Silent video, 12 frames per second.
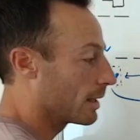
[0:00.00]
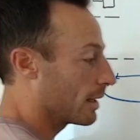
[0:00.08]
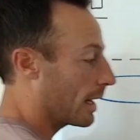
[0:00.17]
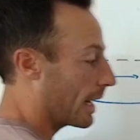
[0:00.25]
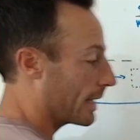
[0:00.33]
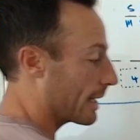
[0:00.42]

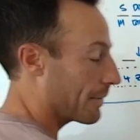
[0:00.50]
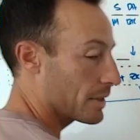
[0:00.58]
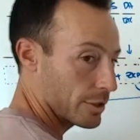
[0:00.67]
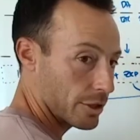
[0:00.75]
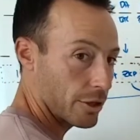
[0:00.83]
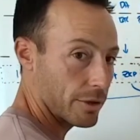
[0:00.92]
and having the
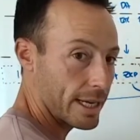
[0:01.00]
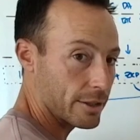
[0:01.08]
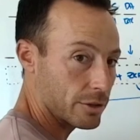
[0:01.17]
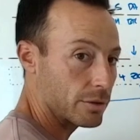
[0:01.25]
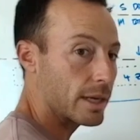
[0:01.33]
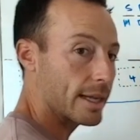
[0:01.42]
security
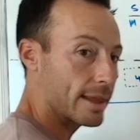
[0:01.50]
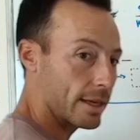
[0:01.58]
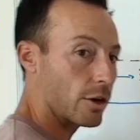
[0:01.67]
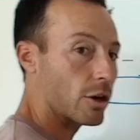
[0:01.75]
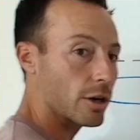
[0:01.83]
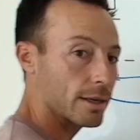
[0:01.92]
council, I think,
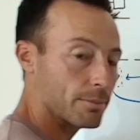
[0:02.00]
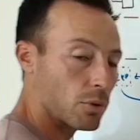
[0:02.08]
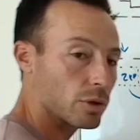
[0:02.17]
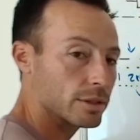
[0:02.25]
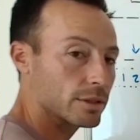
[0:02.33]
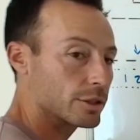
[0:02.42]
are
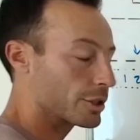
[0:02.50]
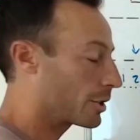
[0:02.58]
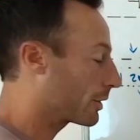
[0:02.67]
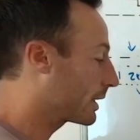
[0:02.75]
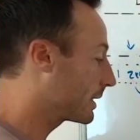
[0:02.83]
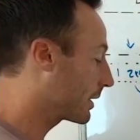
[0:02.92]
important
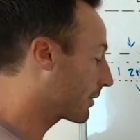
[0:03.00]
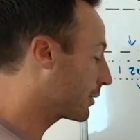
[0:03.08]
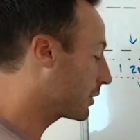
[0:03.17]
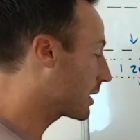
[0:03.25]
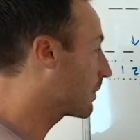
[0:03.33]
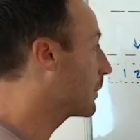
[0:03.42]
security
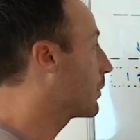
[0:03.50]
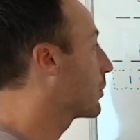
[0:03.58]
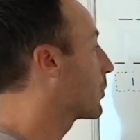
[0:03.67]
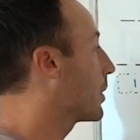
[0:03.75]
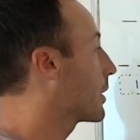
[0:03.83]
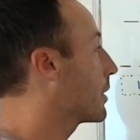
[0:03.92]
considerations that people
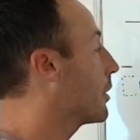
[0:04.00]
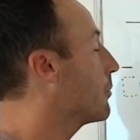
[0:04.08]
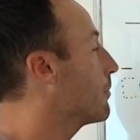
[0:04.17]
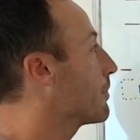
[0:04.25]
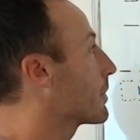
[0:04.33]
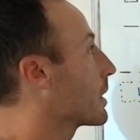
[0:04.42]
would want to
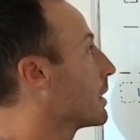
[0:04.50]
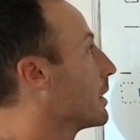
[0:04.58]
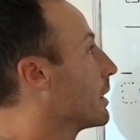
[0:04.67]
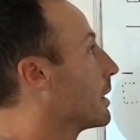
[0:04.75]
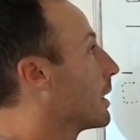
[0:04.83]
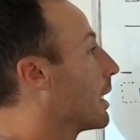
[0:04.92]

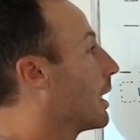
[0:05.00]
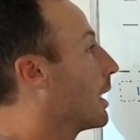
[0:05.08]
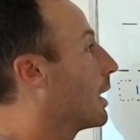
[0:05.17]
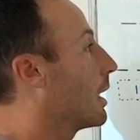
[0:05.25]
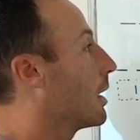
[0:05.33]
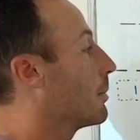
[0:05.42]

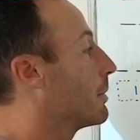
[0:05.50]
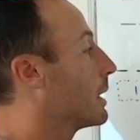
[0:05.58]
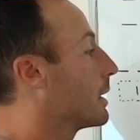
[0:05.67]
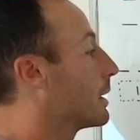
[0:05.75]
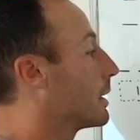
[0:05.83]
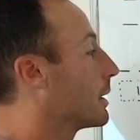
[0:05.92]

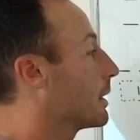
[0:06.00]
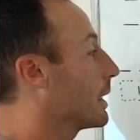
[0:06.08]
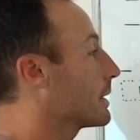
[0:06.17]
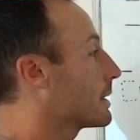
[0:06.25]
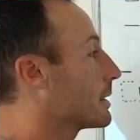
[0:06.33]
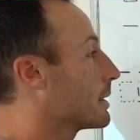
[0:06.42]
know.
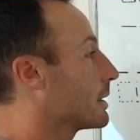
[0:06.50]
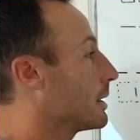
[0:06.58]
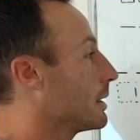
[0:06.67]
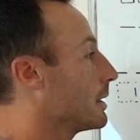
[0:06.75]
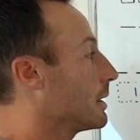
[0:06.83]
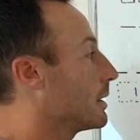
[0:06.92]
Let's
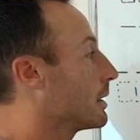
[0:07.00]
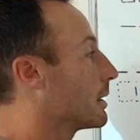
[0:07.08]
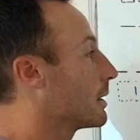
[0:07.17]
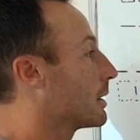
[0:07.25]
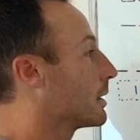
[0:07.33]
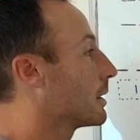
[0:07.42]
see.
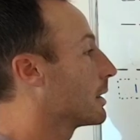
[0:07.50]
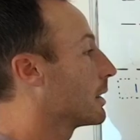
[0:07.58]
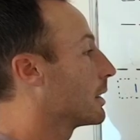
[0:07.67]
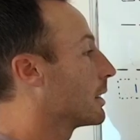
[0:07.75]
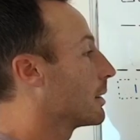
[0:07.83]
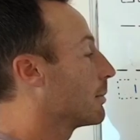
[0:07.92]

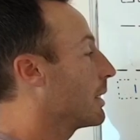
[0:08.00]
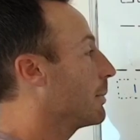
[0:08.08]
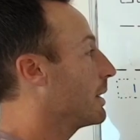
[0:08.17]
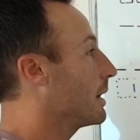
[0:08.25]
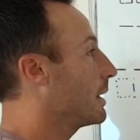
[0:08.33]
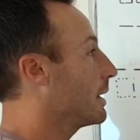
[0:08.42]

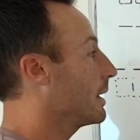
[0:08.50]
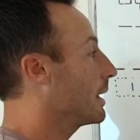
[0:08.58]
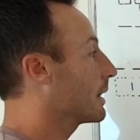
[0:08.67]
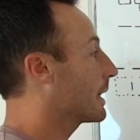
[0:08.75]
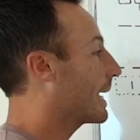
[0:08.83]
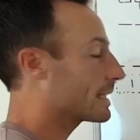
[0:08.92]
Maybe the
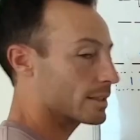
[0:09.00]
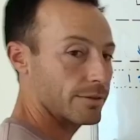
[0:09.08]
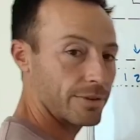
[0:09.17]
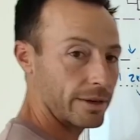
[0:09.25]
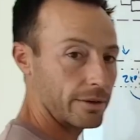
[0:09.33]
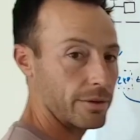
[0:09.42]
last
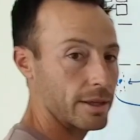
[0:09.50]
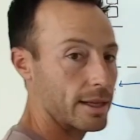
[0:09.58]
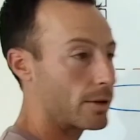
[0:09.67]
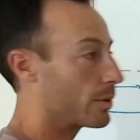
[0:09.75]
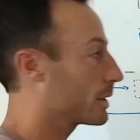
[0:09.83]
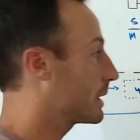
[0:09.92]
final thing that I
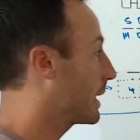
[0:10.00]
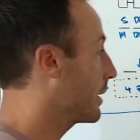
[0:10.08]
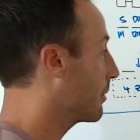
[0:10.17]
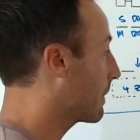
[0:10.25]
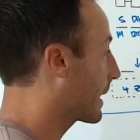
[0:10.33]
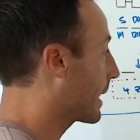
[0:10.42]
want to say
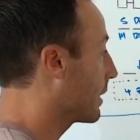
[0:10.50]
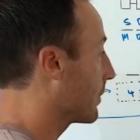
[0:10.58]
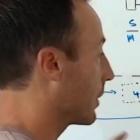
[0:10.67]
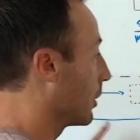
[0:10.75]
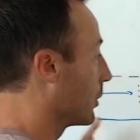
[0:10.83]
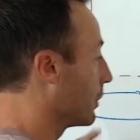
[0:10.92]
here, I kind of
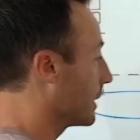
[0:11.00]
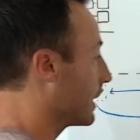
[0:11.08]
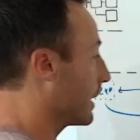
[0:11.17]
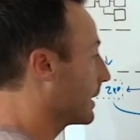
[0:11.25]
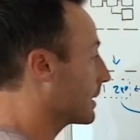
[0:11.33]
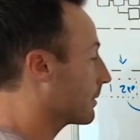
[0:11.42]
alluded
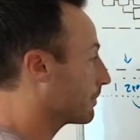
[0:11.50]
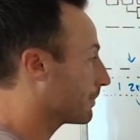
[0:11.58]
to this,